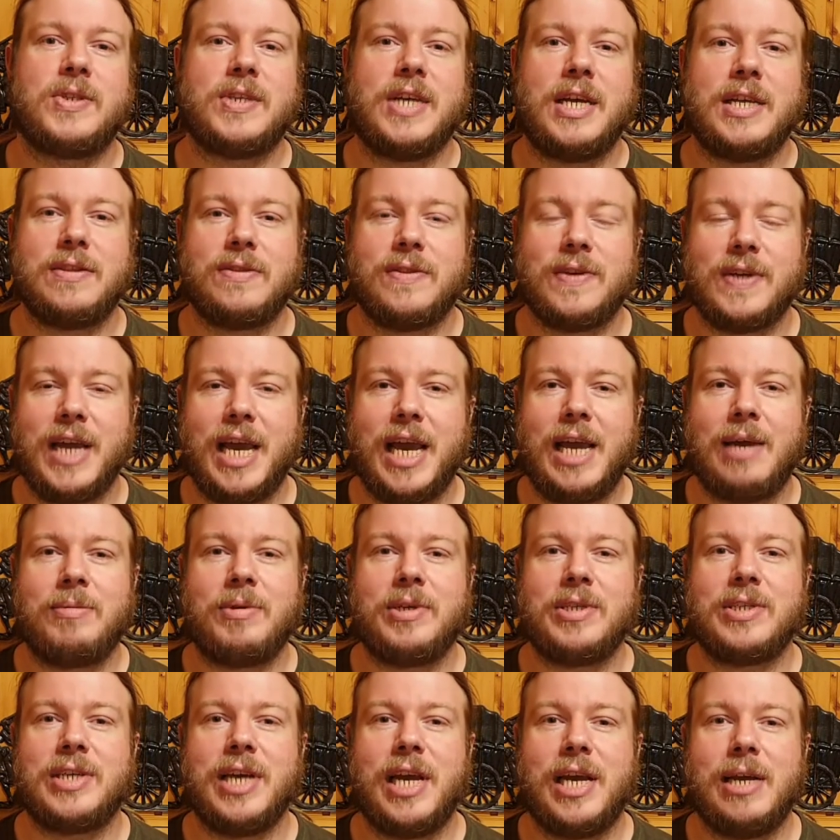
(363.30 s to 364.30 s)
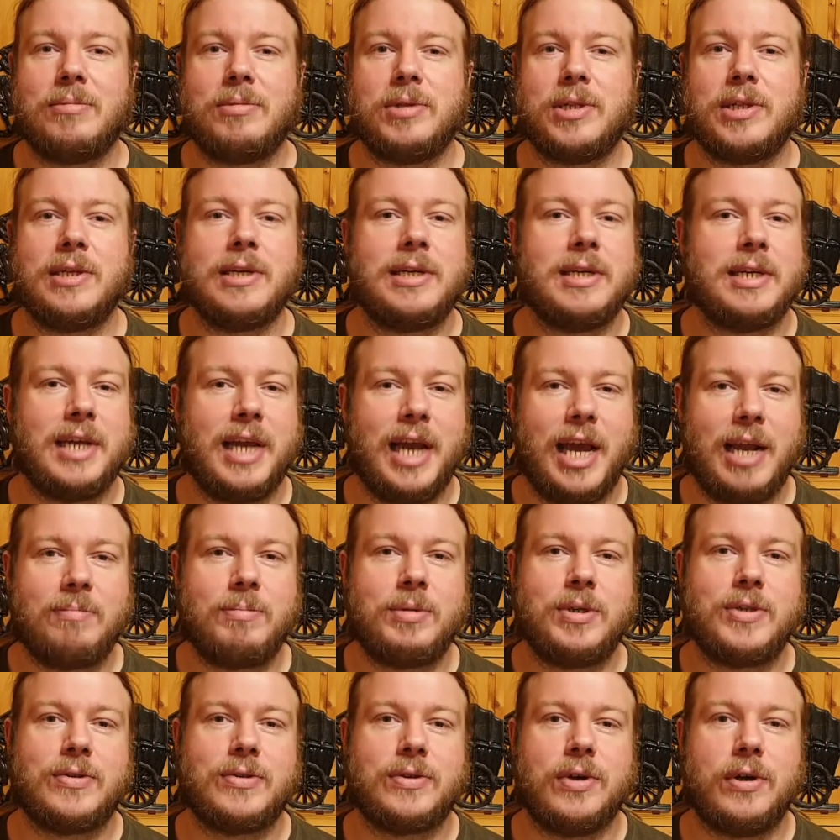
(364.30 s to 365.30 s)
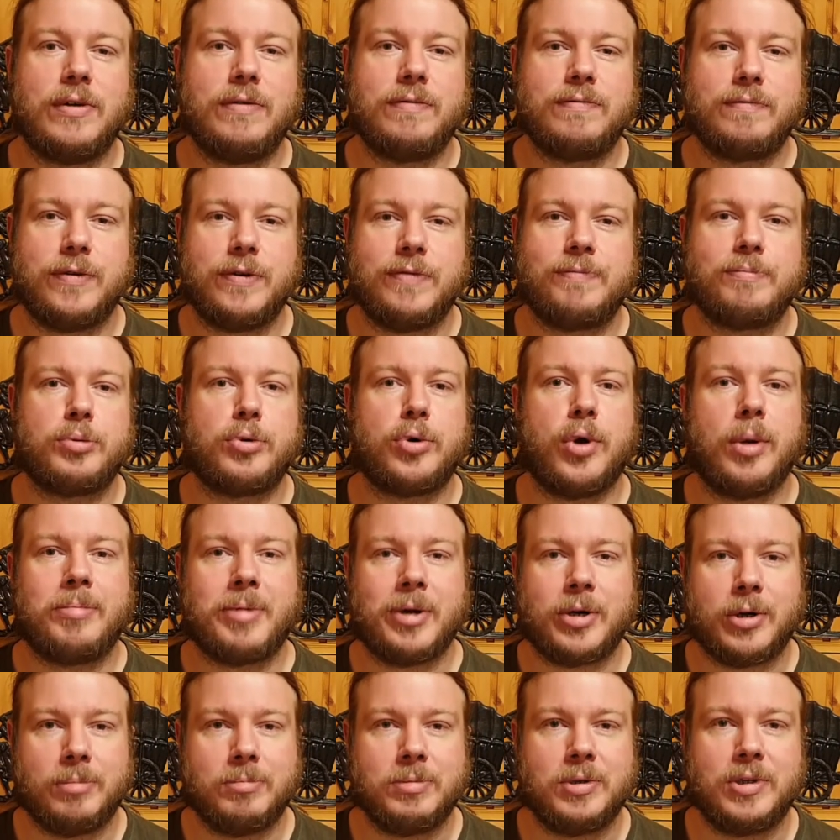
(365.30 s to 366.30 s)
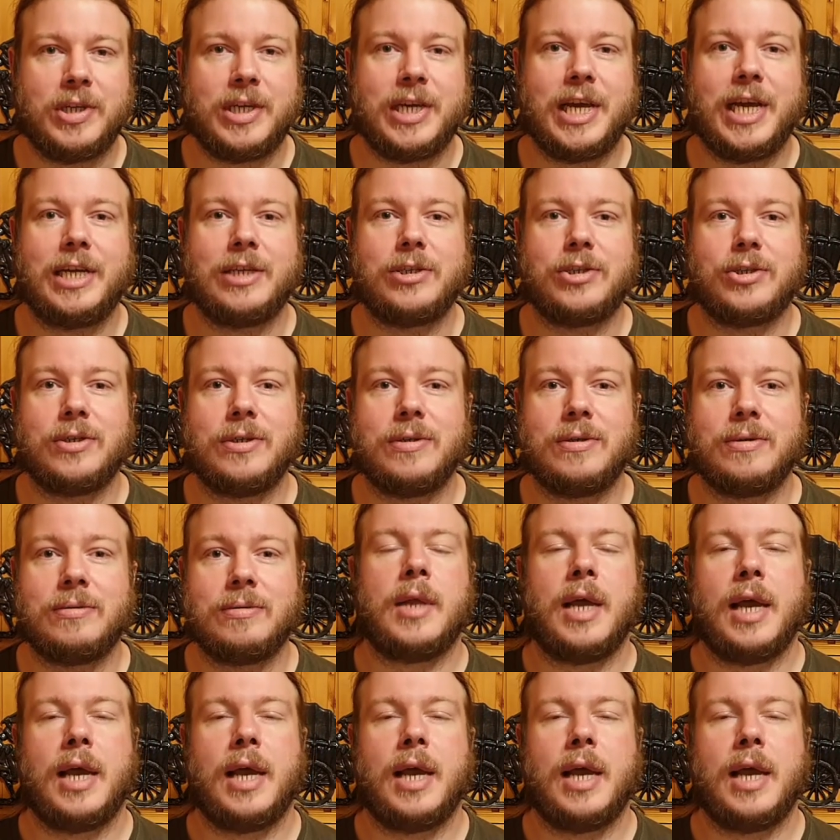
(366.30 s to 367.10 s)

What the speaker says: at the gaming table can be solved with proper communication.